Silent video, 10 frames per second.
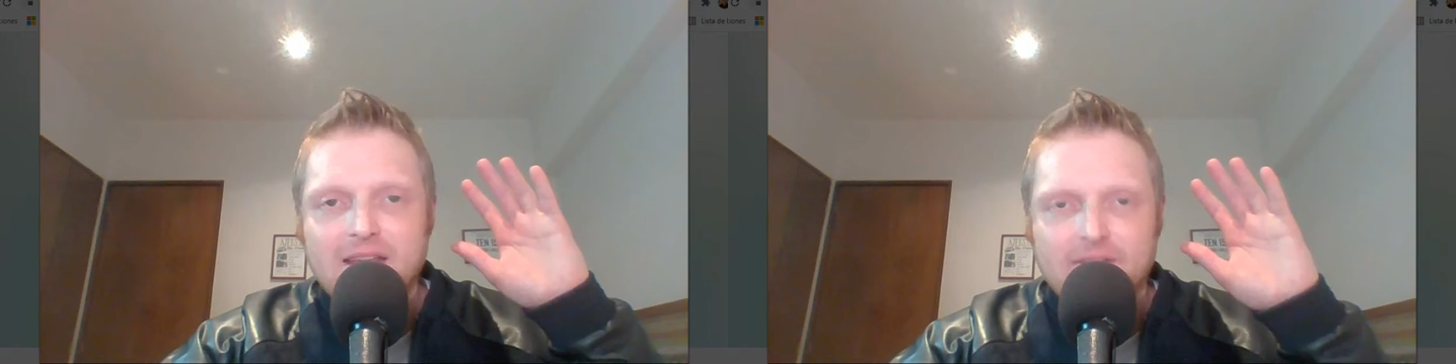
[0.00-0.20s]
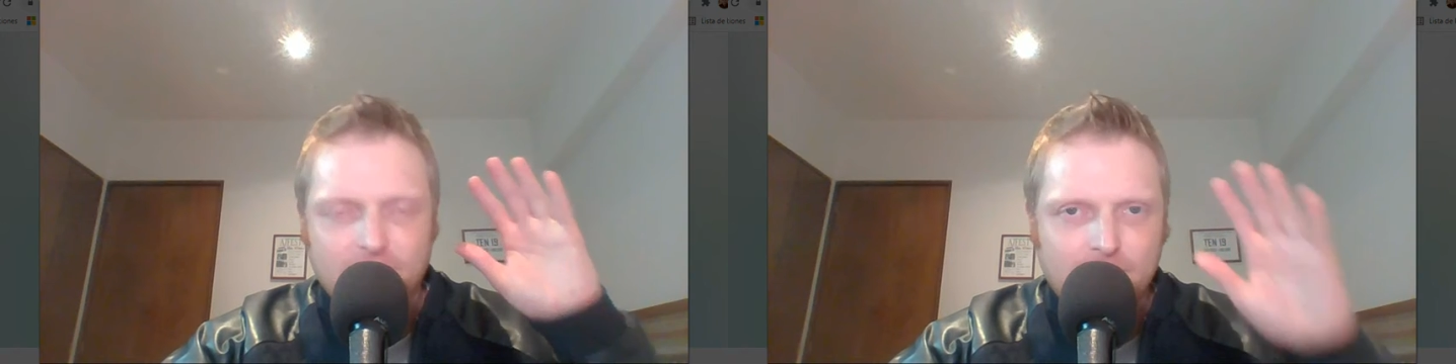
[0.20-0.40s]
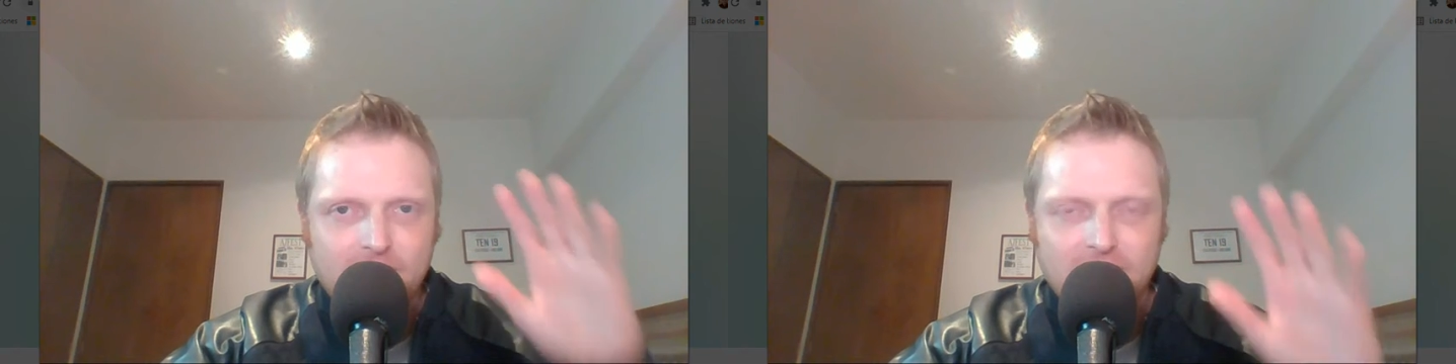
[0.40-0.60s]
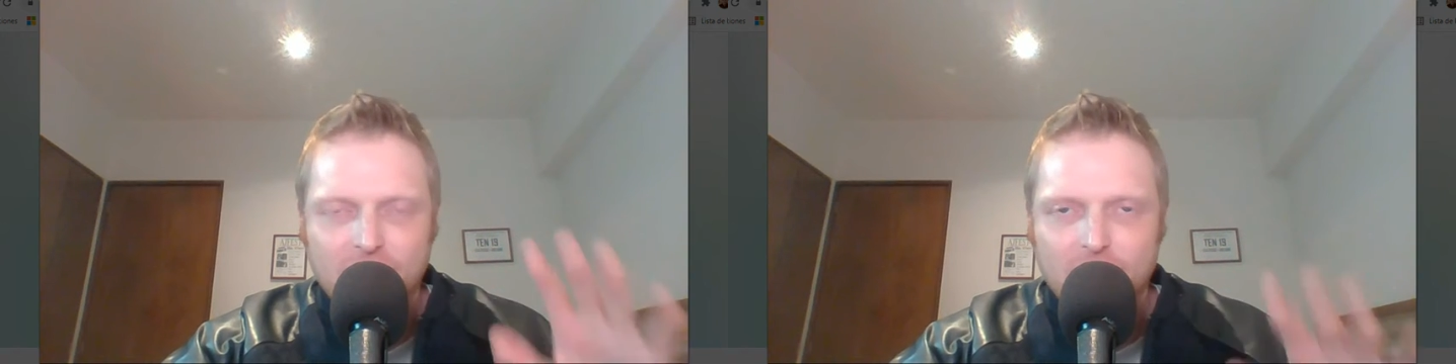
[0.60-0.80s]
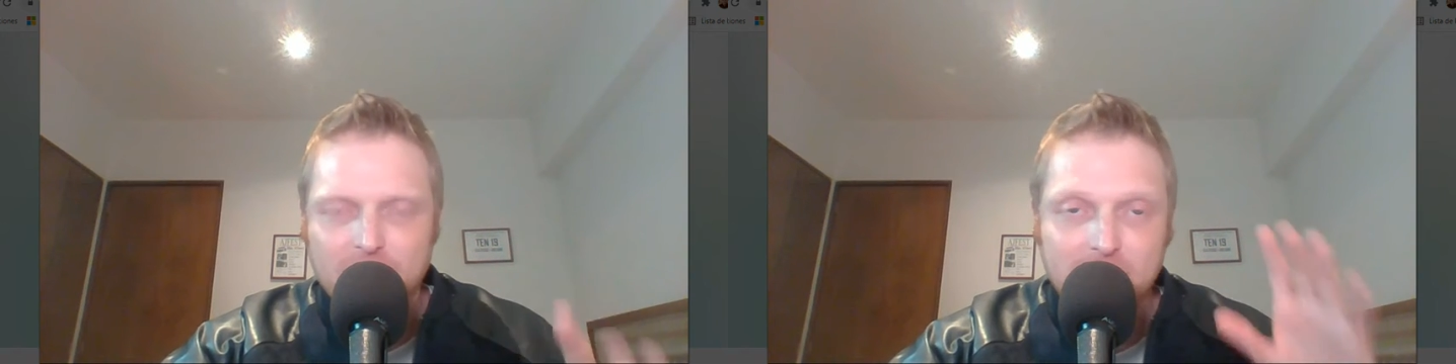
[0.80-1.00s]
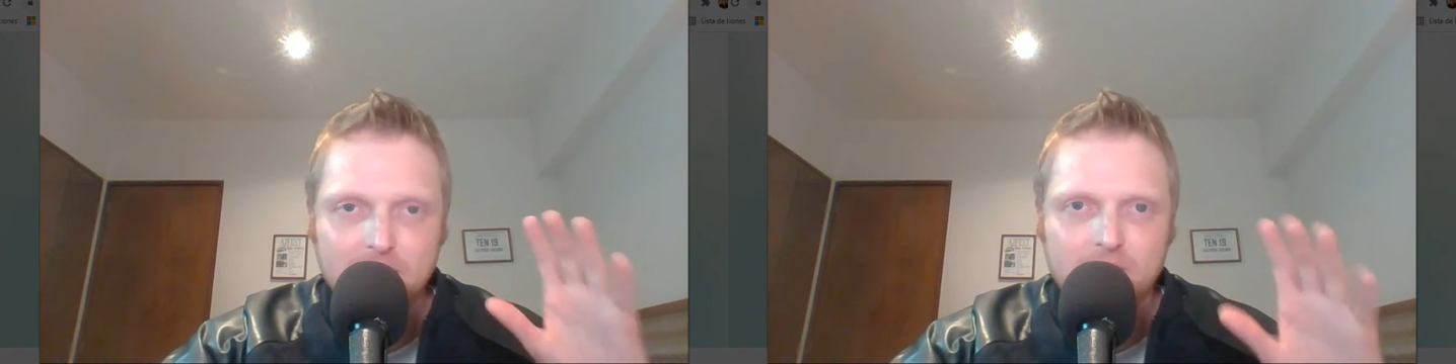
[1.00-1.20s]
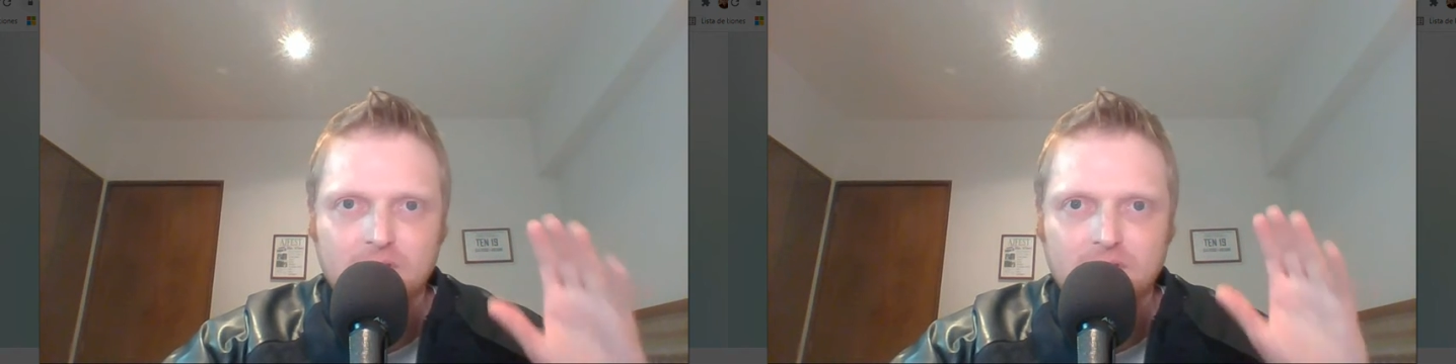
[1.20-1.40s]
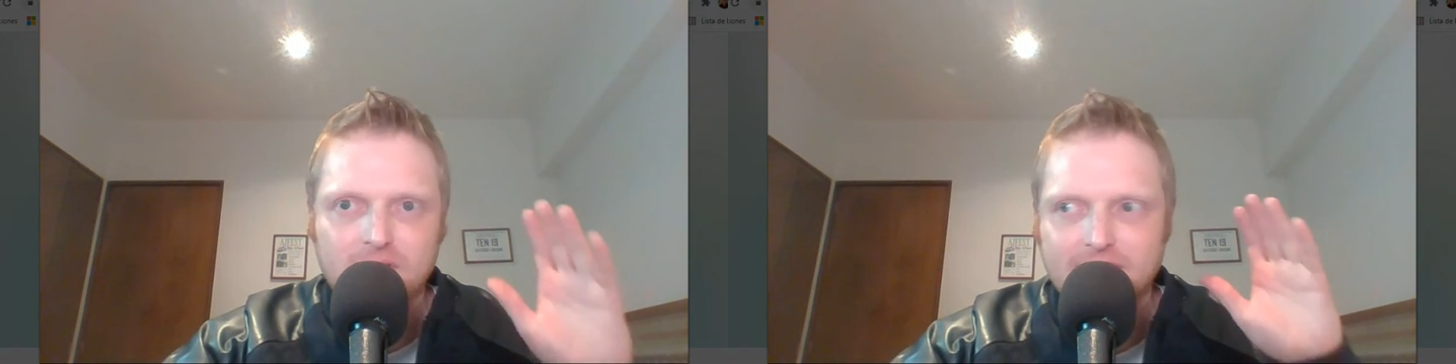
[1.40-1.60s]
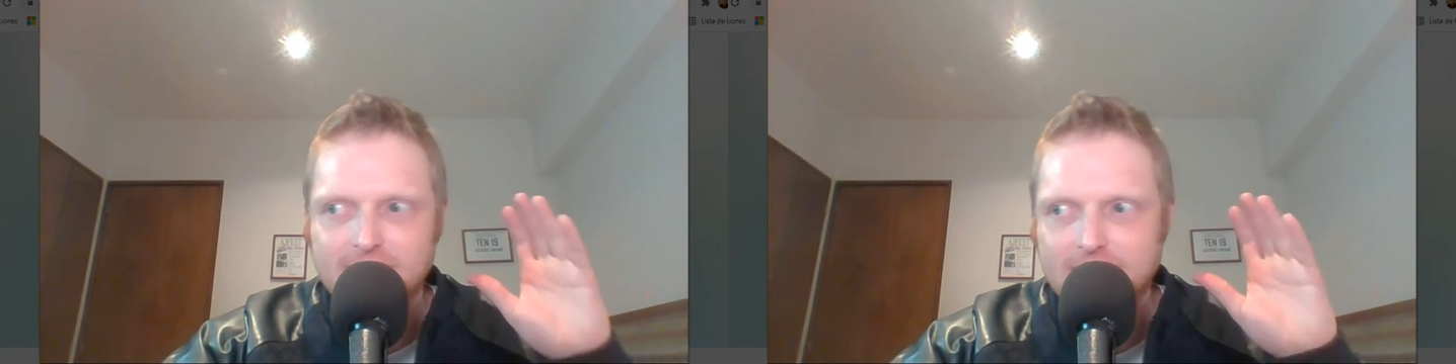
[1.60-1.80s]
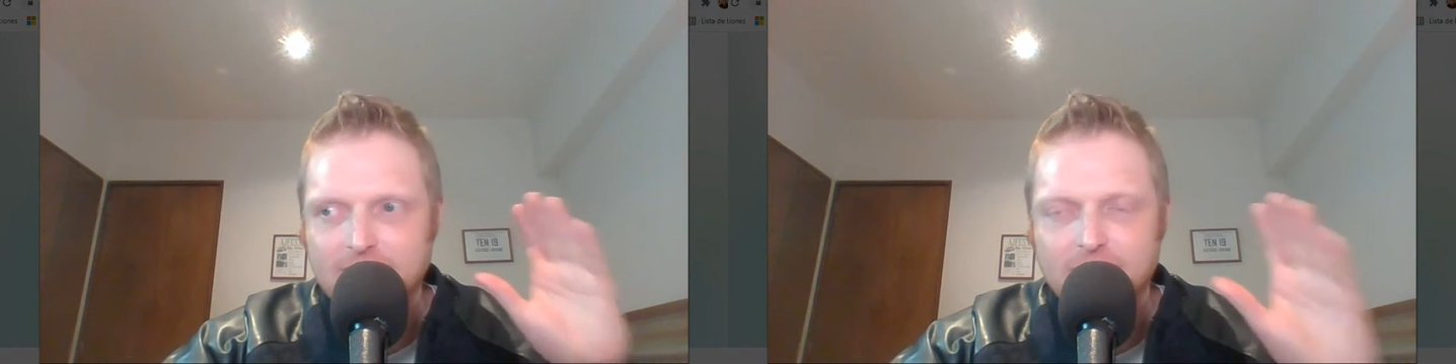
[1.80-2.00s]
And speaking to so many people
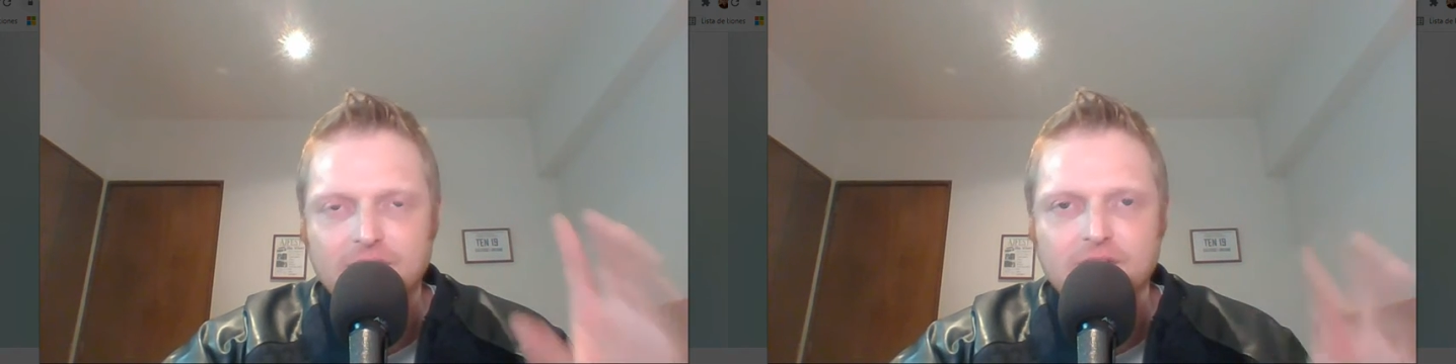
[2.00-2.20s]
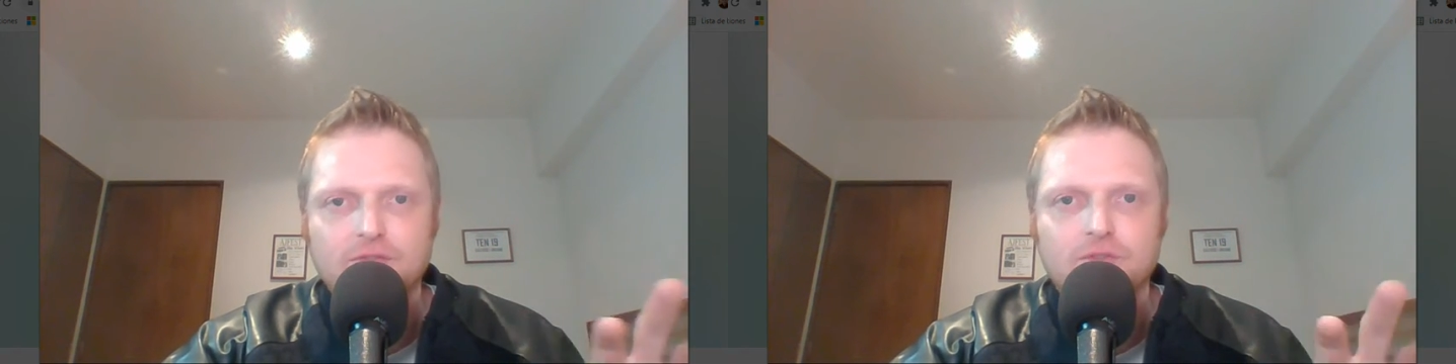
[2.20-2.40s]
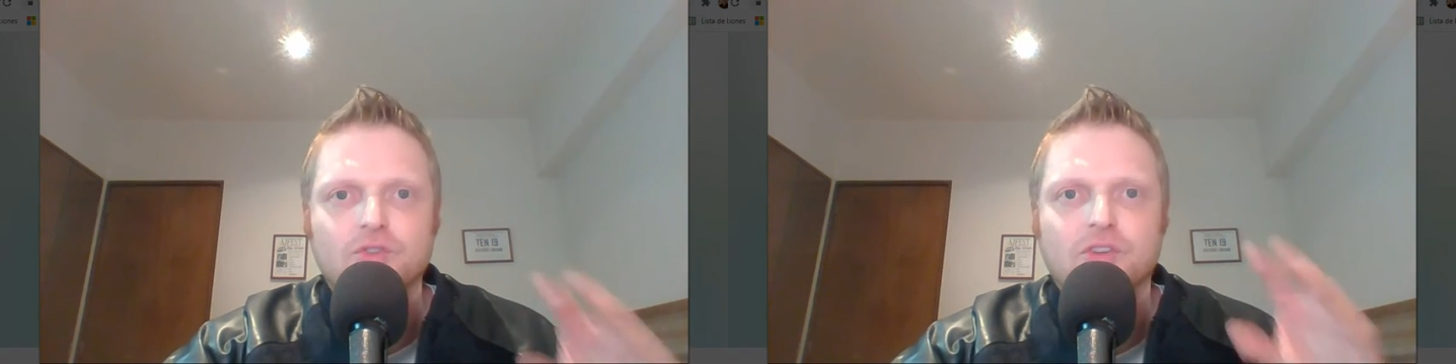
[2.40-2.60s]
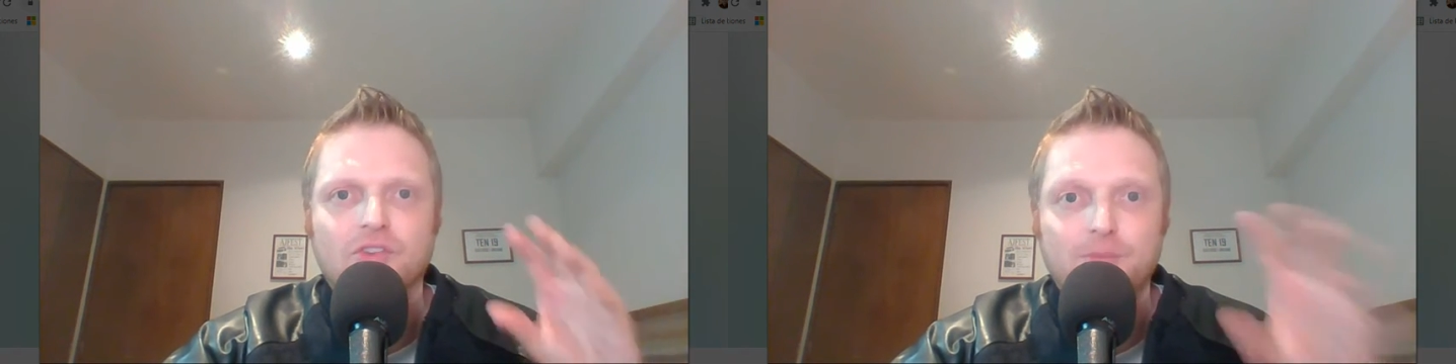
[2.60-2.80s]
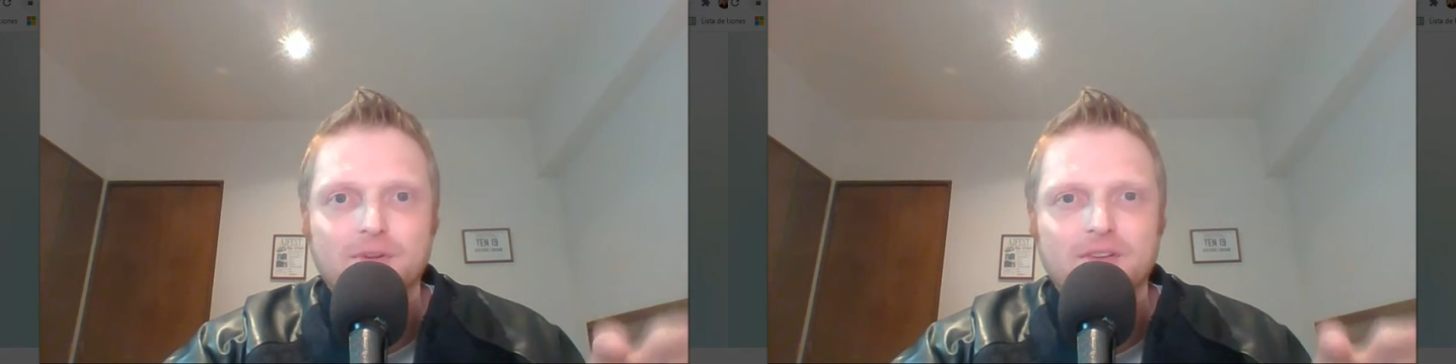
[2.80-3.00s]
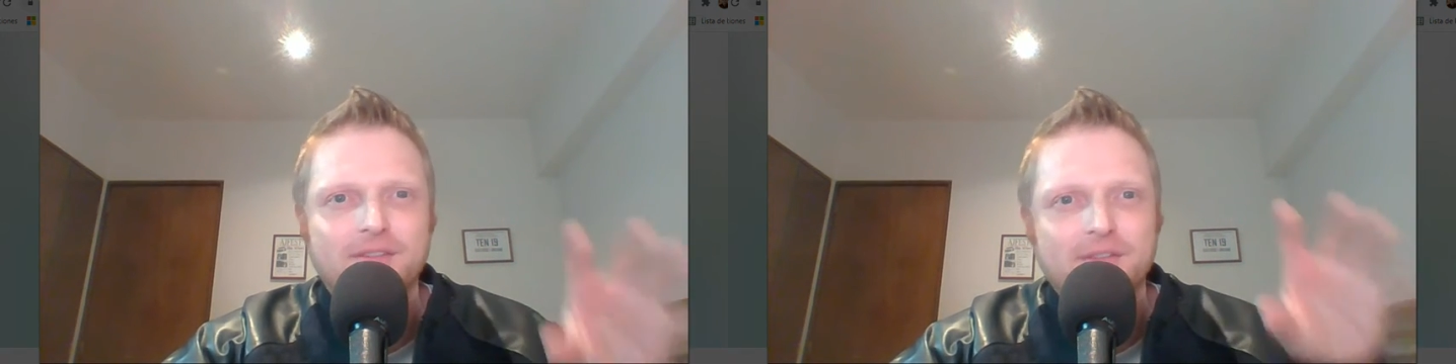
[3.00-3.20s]
in different interviews on SpirTake,